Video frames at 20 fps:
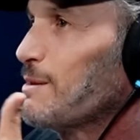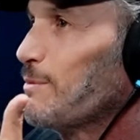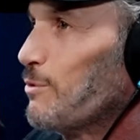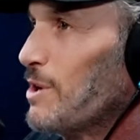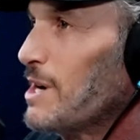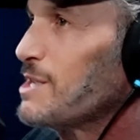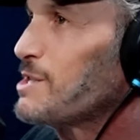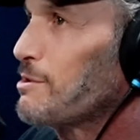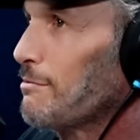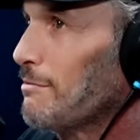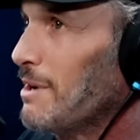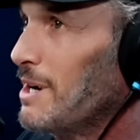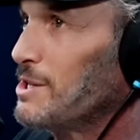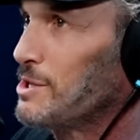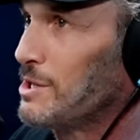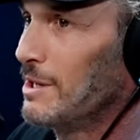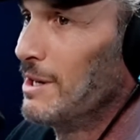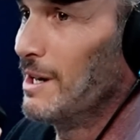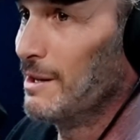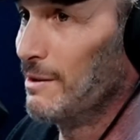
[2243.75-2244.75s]

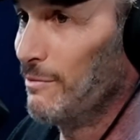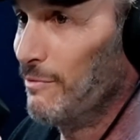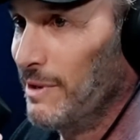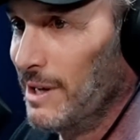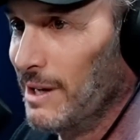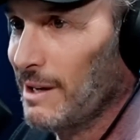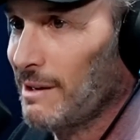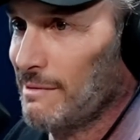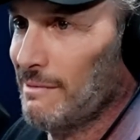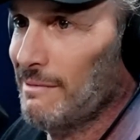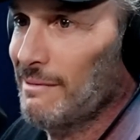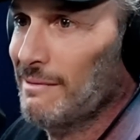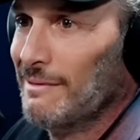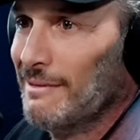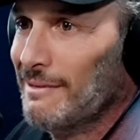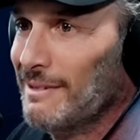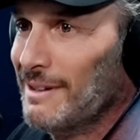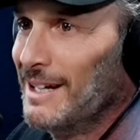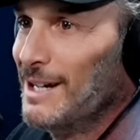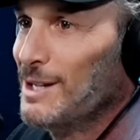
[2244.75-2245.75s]
restoration on the vehicle
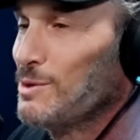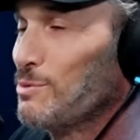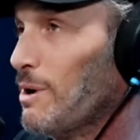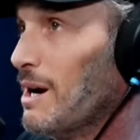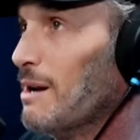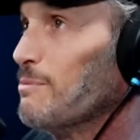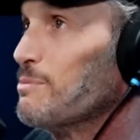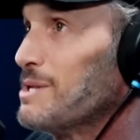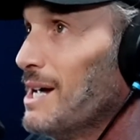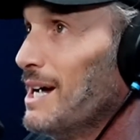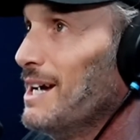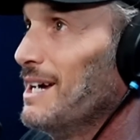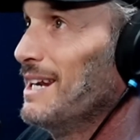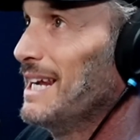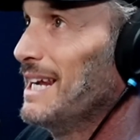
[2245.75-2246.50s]
is what I'm saying.